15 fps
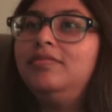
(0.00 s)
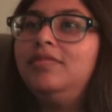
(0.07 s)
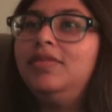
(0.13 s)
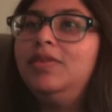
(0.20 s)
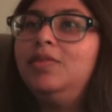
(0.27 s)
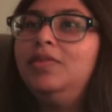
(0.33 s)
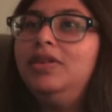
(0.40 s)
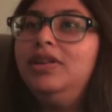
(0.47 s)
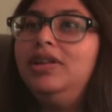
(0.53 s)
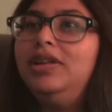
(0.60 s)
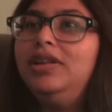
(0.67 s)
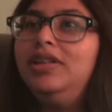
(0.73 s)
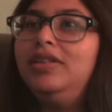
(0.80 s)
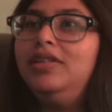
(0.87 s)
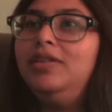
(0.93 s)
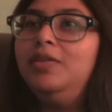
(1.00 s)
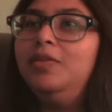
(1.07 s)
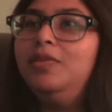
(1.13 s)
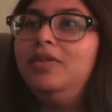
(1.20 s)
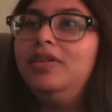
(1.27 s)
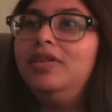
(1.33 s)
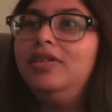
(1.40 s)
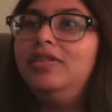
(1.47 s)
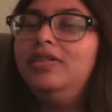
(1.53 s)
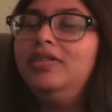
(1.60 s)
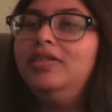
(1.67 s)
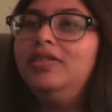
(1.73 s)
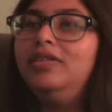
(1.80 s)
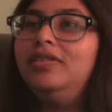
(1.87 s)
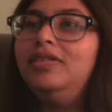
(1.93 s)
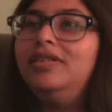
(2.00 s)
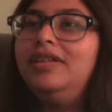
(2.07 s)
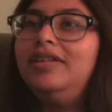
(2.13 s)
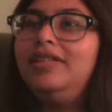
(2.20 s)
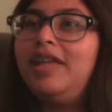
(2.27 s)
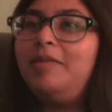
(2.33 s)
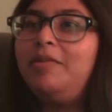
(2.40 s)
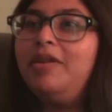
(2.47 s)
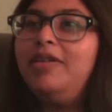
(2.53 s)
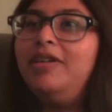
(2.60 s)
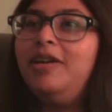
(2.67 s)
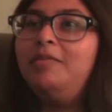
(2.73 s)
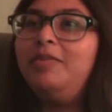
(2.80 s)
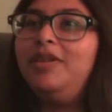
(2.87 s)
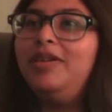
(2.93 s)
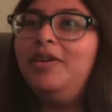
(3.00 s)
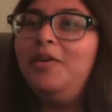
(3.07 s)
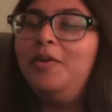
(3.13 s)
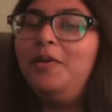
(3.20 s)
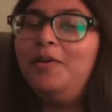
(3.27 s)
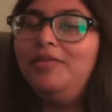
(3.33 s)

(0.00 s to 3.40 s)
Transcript: What in the world? That better not be. Oh.